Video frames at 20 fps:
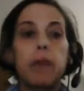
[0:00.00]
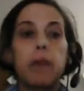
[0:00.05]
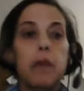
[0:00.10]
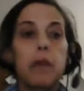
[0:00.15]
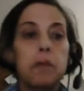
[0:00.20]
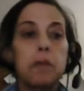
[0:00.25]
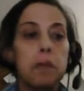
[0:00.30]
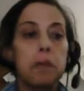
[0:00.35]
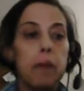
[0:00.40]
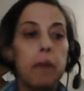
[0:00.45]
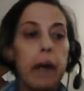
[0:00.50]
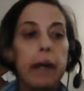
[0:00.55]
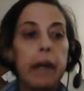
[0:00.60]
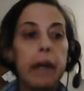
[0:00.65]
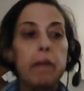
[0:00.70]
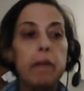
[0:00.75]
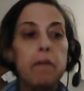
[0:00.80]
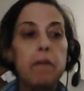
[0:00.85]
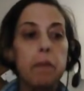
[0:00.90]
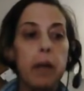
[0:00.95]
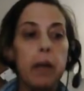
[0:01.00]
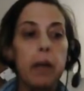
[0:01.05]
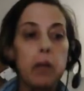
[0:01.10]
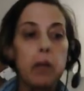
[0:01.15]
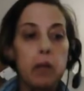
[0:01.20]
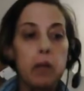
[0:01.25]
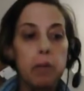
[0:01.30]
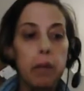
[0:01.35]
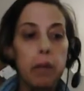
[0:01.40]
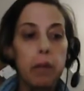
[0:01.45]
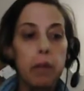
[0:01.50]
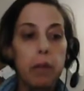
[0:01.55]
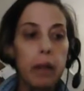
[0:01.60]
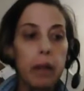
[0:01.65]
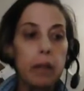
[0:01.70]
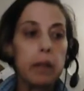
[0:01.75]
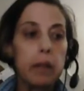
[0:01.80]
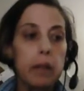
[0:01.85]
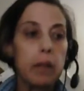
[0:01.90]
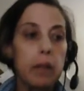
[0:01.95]
falsify information
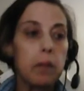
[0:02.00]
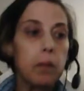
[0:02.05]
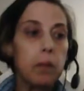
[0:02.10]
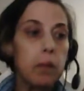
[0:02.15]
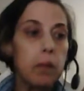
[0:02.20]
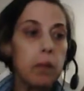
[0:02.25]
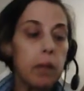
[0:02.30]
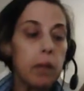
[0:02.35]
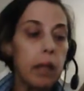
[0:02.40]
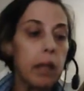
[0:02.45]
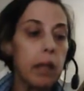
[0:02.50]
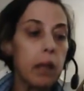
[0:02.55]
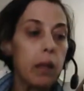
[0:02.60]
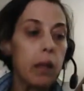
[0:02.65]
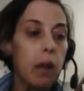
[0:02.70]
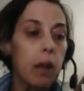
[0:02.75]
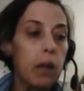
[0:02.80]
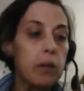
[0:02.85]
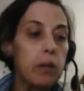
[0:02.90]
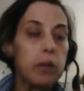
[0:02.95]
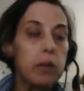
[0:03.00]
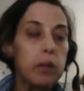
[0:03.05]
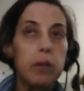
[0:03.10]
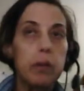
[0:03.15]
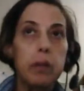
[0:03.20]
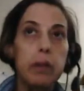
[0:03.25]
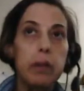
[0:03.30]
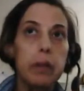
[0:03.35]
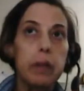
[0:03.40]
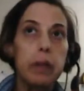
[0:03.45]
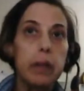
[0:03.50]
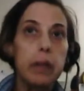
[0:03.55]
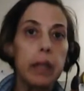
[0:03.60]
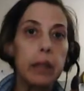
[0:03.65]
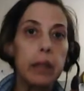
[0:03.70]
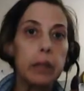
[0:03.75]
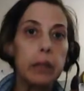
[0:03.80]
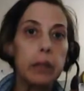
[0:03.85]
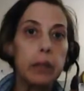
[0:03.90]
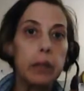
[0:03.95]
because it can cost you your
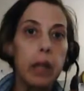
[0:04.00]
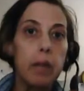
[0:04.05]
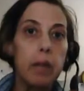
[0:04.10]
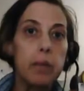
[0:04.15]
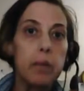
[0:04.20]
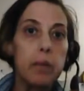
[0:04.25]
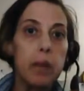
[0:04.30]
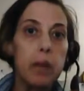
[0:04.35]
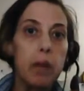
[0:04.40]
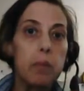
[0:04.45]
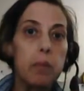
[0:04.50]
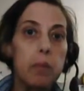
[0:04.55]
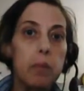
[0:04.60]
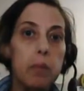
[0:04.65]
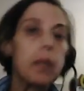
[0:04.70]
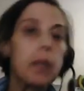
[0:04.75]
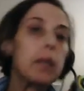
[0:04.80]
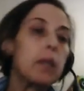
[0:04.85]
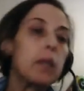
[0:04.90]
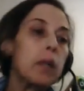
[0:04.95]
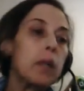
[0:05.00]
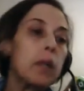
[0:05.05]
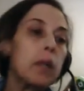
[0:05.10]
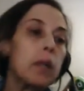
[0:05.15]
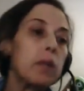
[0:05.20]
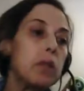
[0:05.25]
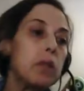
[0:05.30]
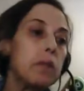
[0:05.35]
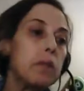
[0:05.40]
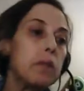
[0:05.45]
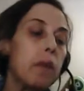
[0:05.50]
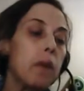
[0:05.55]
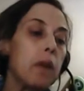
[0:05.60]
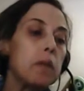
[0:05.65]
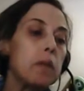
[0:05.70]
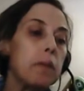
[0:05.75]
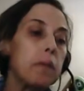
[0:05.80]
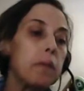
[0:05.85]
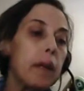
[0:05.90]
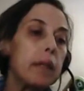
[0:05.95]
entire job scope. Once you
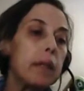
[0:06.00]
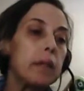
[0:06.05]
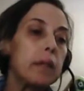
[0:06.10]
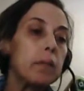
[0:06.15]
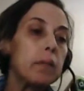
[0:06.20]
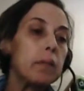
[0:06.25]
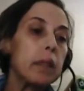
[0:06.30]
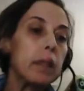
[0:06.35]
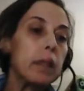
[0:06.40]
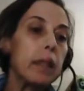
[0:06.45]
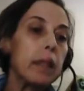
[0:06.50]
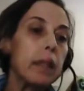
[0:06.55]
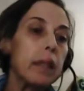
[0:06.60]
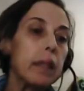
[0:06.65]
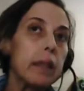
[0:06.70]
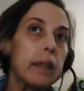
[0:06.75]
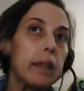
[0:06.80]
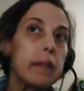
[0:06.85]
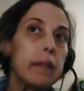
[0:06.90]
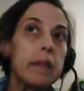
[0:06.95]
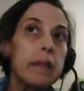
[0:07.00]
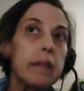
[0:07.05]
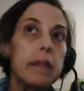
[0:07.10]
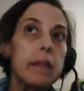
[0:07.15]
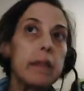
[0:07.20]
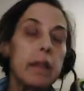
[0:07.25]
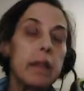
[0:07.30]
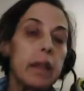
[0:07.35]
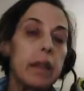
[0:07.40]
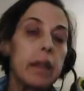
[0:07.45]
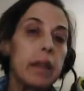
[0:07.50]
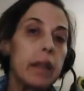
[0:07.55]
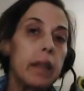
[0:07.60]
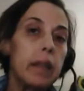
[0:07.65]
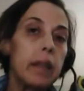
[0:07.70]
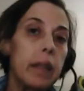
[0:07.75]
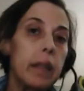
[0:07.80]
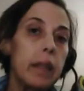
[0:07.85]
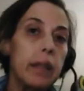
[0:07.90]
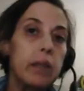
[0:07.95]
falsify something like this
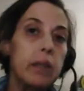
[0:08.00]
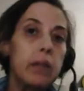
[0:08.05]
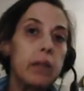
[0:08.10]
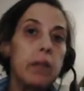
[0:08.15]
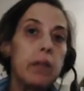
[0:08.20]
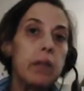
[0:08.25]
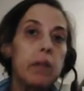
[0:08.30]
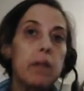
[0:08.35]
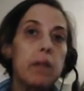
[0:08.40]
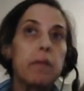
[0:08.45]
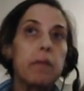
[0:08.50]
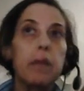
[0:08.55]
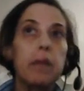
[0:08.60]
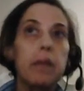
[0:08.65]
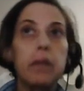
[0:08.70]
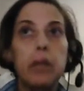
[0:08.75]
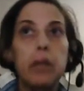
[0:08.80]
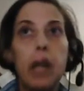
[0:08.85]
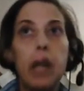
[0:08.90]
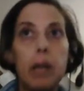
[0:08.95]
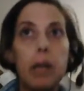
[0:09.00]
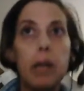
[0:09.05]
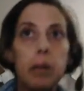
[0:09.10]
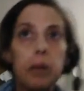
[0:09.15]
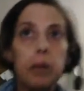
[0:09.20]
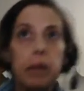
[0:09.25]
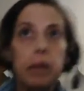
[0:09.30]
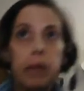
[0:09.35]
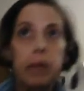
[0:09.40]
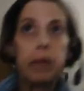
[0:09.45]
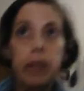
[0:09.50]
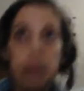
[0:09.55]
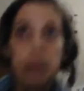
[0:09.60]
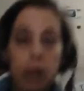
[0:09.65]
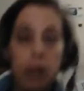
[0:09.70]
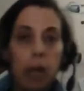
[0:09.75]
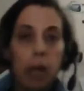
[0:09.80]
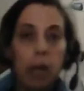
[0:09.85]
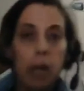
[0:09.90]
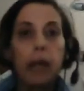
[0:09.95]
and you use it for a job, you'll never get
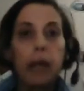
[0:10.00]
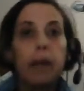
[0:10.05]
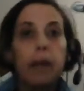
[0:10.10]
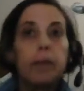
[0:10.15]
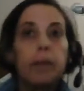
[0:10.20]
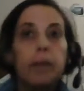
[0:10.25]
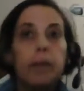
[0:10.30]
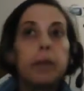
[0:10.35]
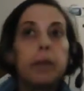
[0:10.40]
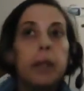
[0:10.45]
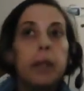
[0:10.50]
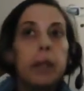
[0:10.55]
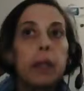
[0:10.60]
a job again.